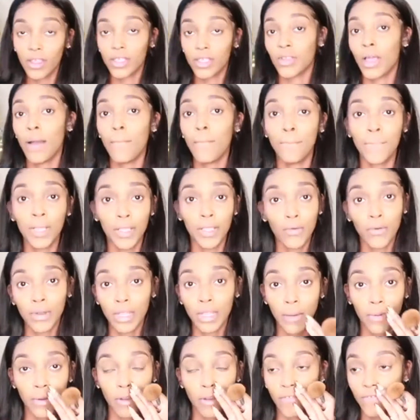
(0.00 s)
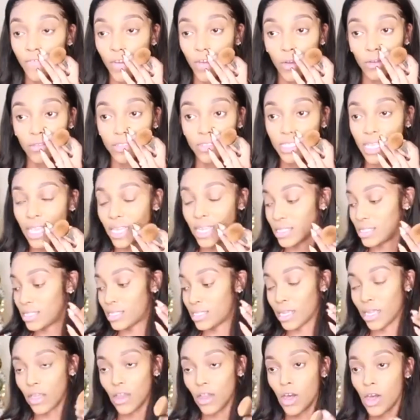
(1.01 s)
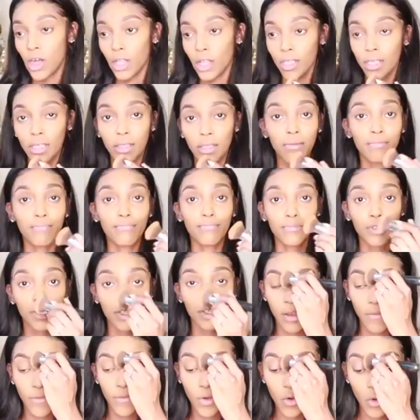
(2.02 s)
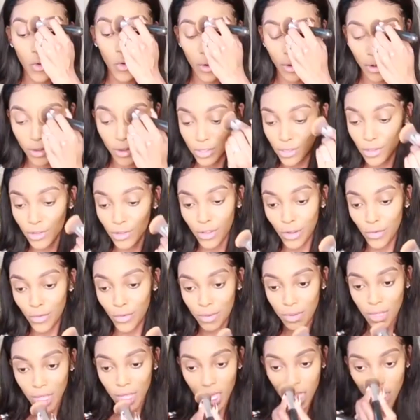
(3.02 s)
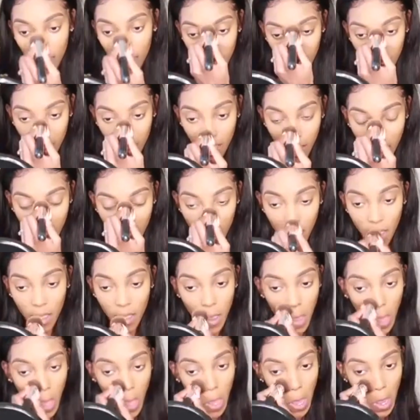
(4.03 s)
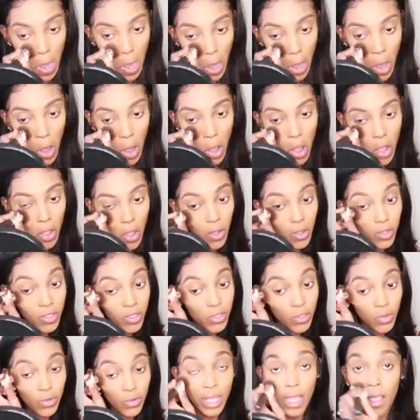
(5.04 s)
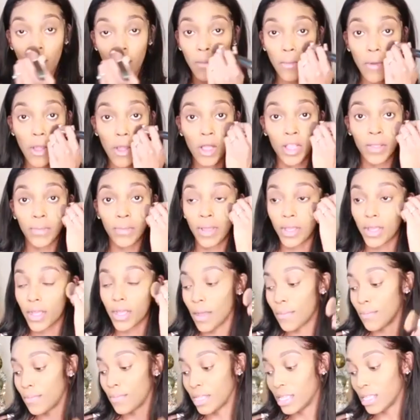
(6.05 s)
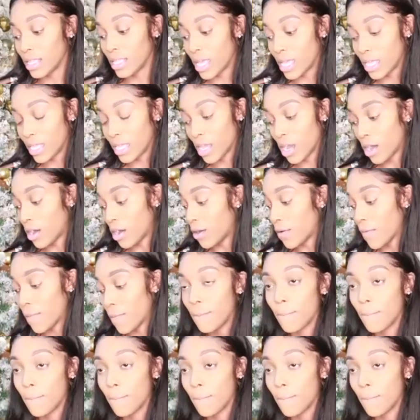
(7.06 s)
So I'm blowing up her phone, texting, calling. Of course, no reply. So now I'm calling my company like, y'all